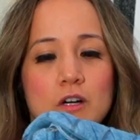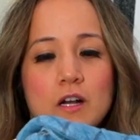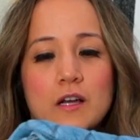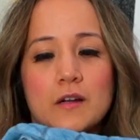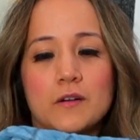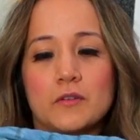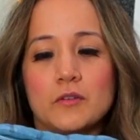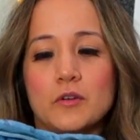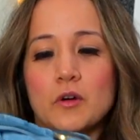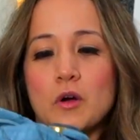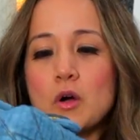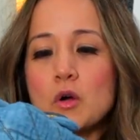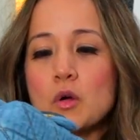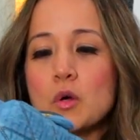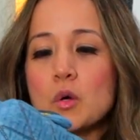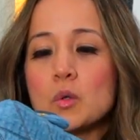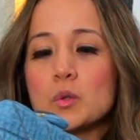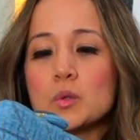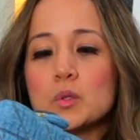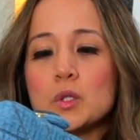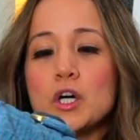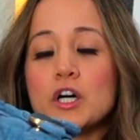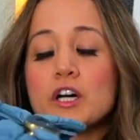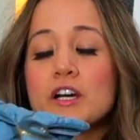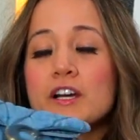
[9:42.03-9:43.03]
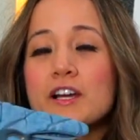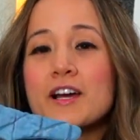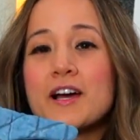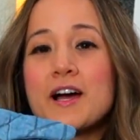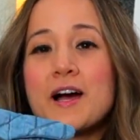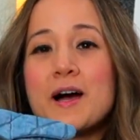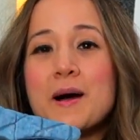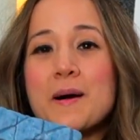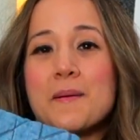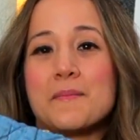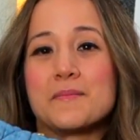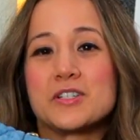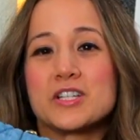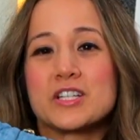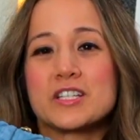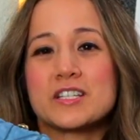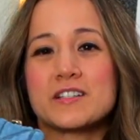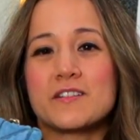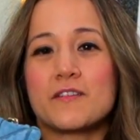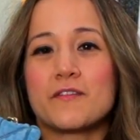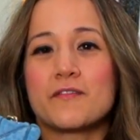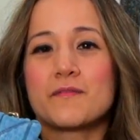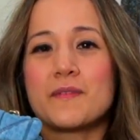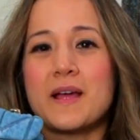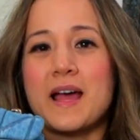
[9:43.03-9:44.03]
I don't know. I'll go look
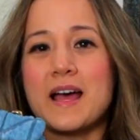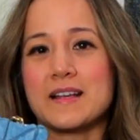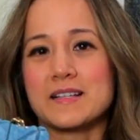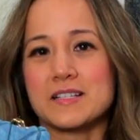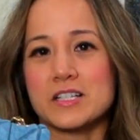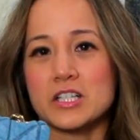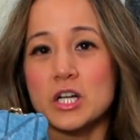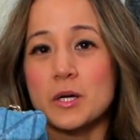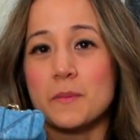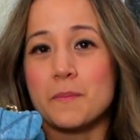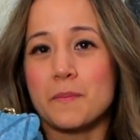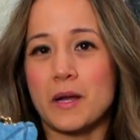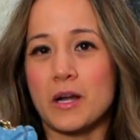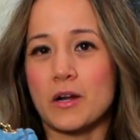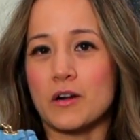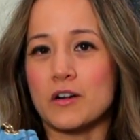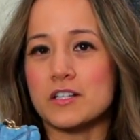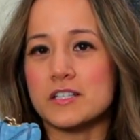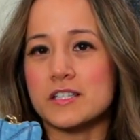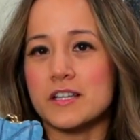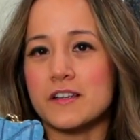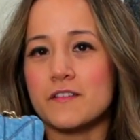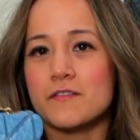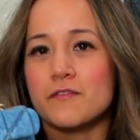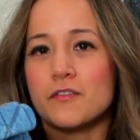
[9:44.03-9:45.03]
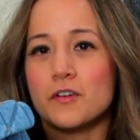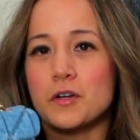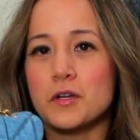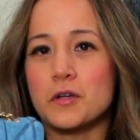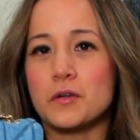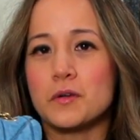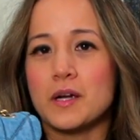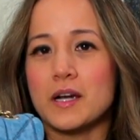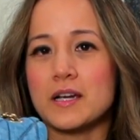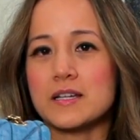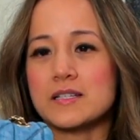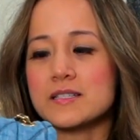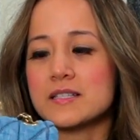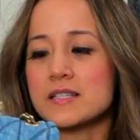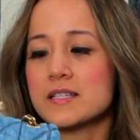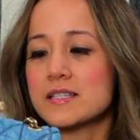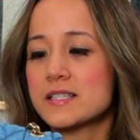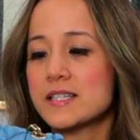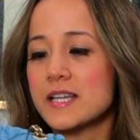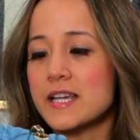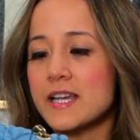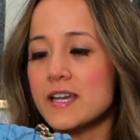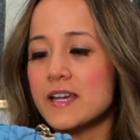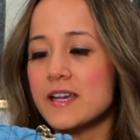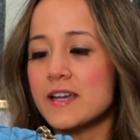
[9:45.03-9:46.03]
just as a comparison for you guys to
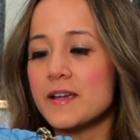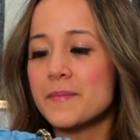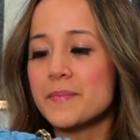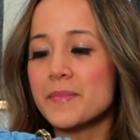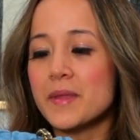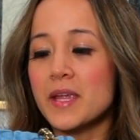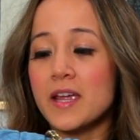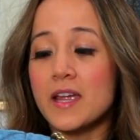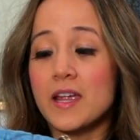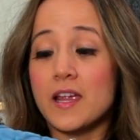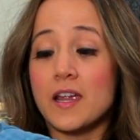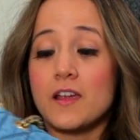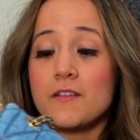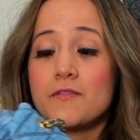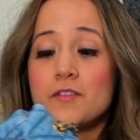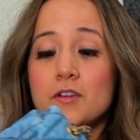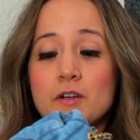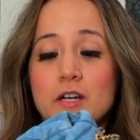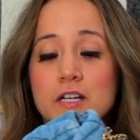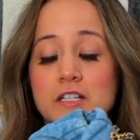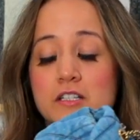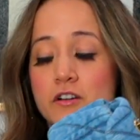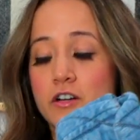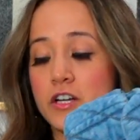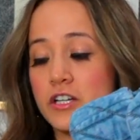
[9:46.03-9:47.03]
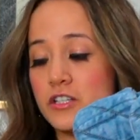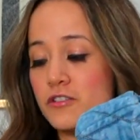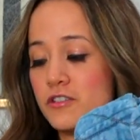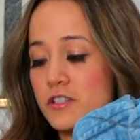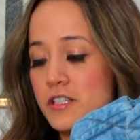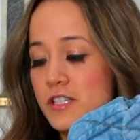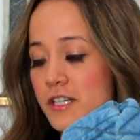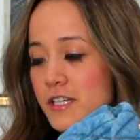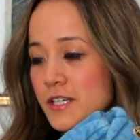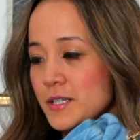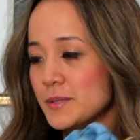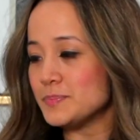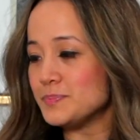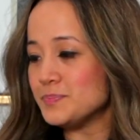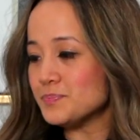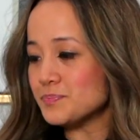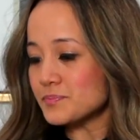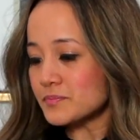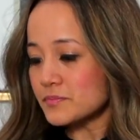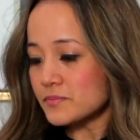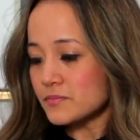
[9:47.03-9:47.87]
see if you guys are interested.